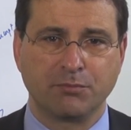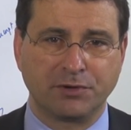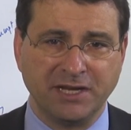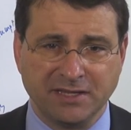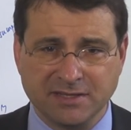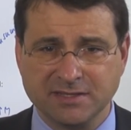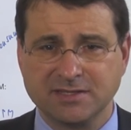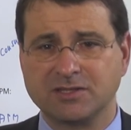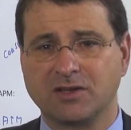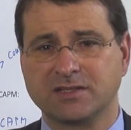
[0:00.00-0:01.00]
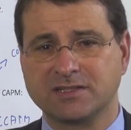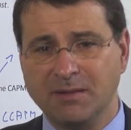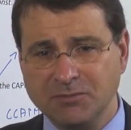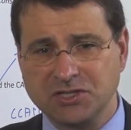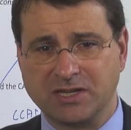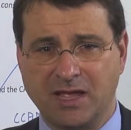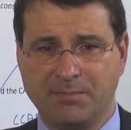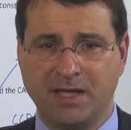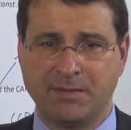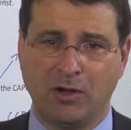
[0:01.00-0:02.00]
Breeden's consumption
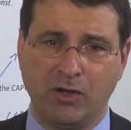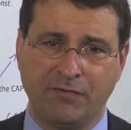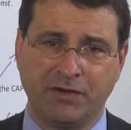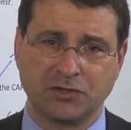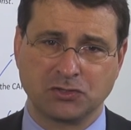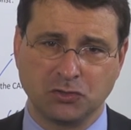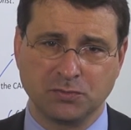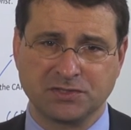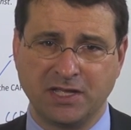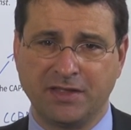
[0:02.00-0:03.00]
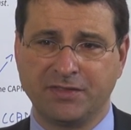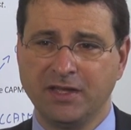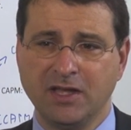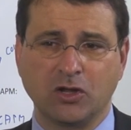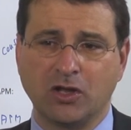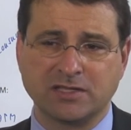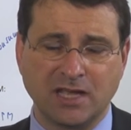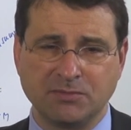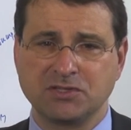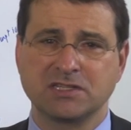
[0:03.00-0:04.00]
CAPM, however, assumes that
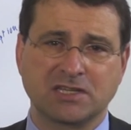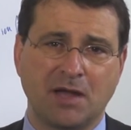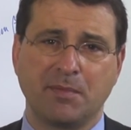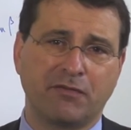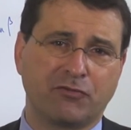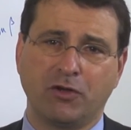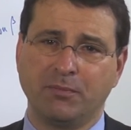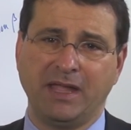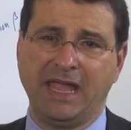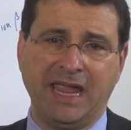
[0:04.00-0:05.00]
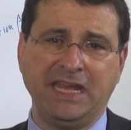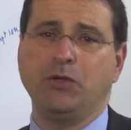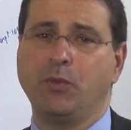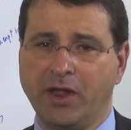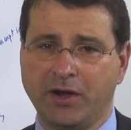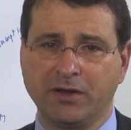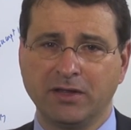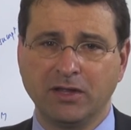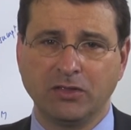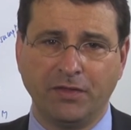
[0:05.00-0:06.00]
consumption is coming from anywhere,
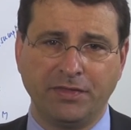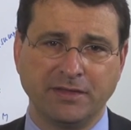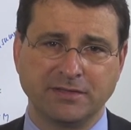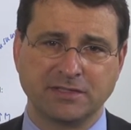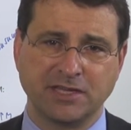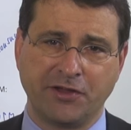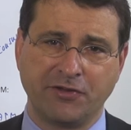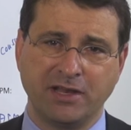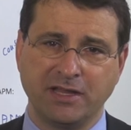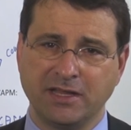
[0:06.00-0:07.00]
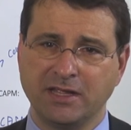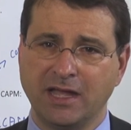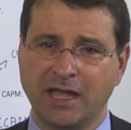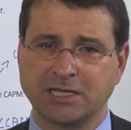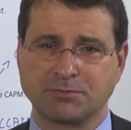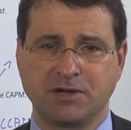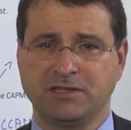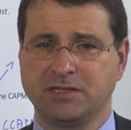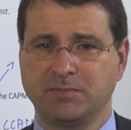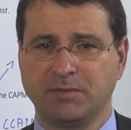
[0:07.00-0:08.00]
not necessarily
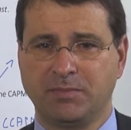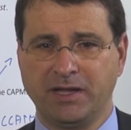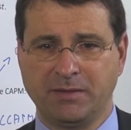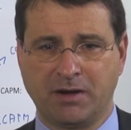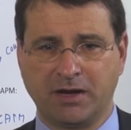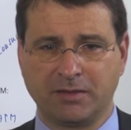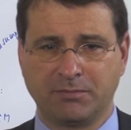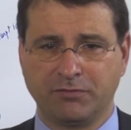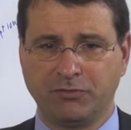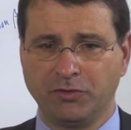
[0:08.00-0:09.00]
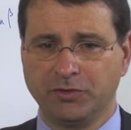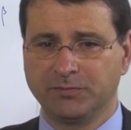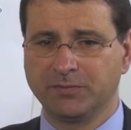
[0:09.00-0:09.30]
expressible by a market portfolio.